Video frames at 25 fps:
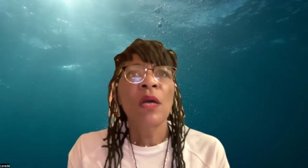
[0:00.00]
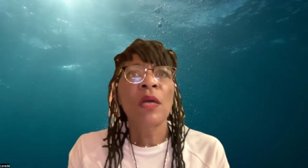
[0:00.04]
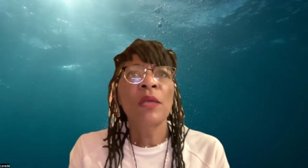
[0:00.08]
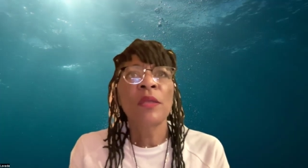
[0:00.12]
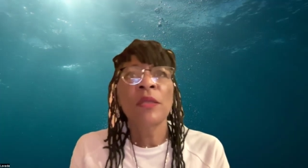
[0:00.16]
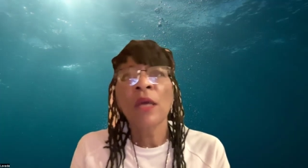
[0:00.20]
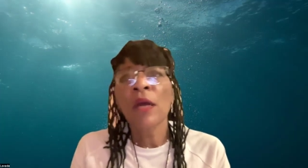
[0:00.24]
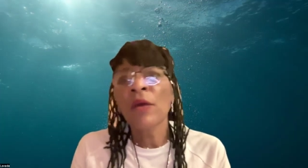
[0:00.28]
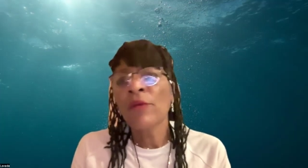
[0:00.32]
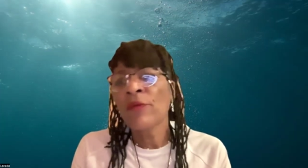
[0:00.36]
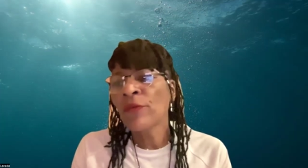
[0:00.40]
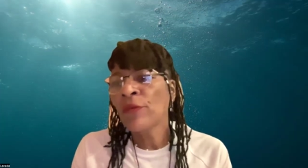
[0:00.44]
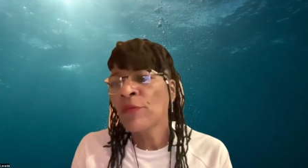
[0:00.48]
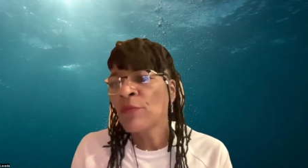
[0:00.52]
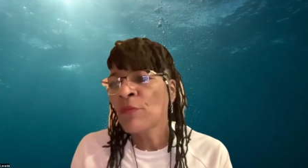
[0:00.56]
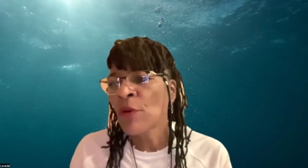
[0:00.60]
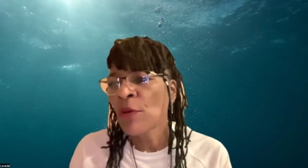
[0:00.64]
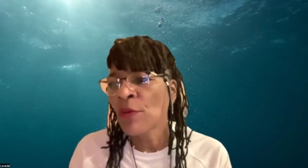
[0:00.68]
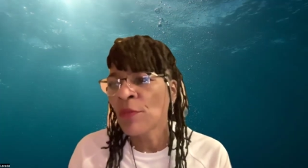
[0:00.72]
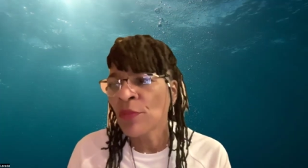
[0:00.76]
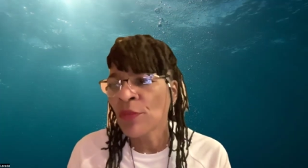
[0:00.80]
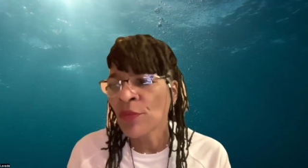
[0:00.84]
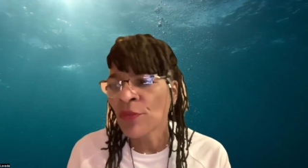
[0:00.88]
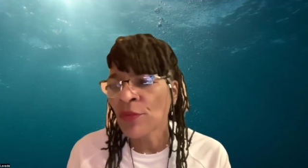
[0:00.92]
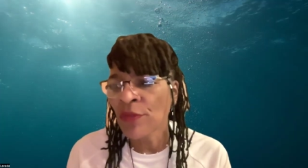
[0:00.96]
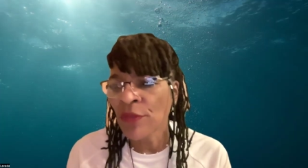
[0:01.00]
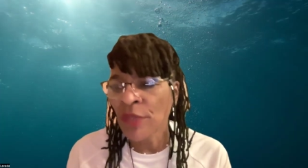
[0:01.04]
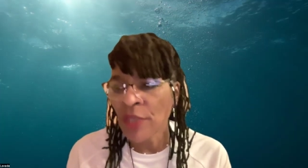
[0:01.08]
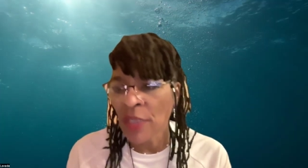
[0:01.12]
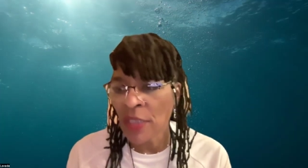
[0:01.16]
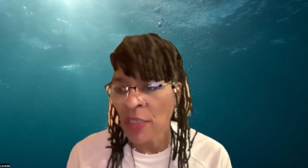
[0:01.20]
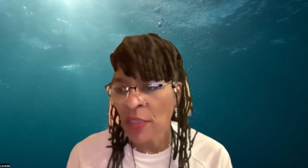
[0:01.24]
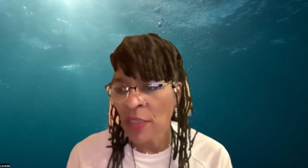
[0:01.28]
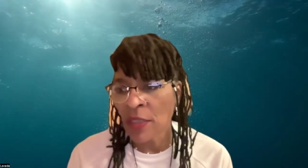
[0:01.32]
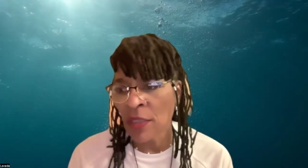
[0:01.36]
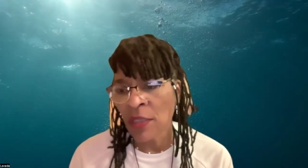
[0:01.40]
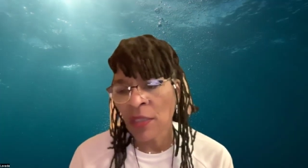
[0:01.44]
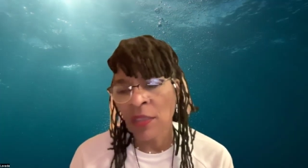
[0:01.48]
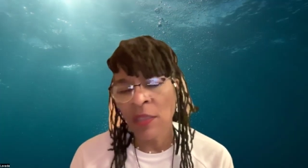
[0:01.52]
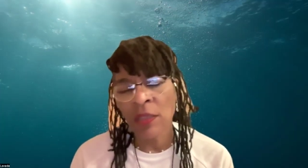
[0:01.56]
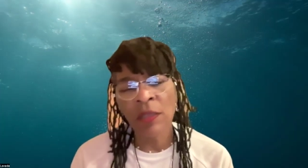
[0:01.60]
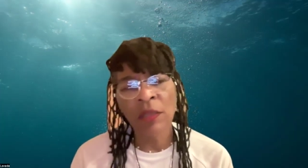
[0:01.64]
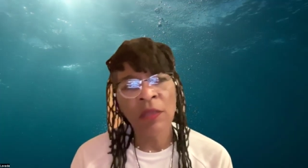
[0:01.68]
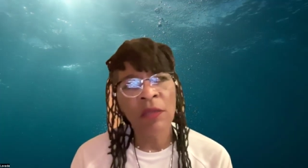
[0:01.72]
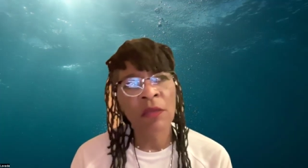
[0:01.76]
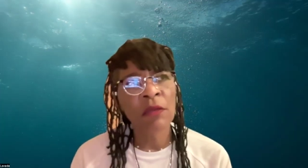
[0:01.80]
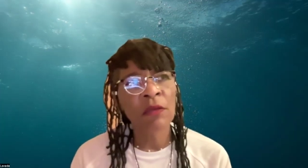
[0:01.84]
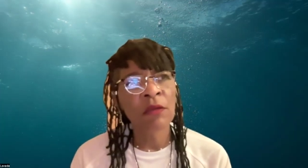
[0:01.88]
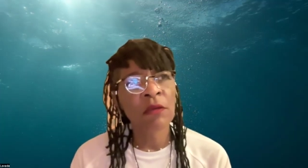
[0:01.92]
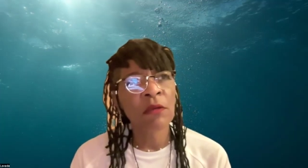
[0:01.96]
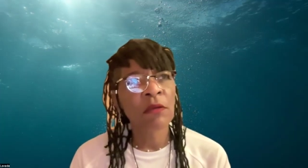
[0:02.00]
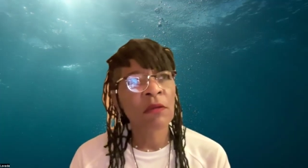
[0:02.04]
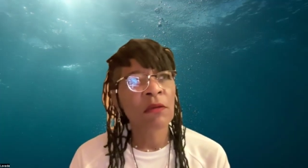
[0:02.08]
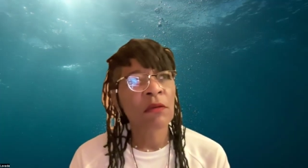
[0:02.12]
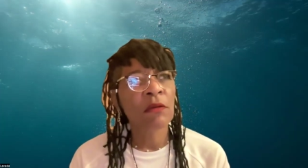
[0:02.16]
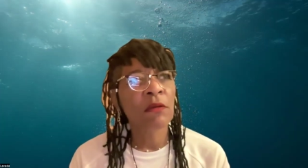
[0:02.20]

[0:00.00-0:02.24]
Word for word: And I remember thinking,